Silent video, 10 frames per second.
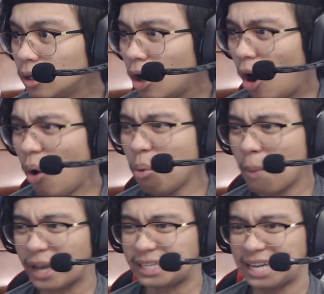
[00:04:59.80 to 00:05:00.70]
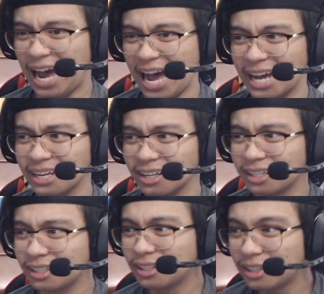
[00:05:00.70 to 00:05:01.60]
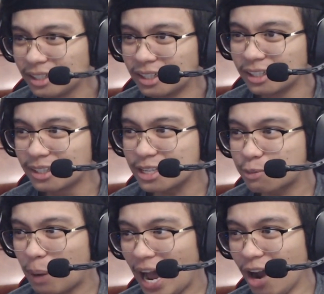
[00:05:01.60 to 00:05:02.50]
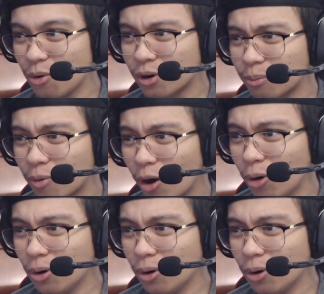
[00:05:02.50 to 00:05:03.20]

Oh my God. This power, bro.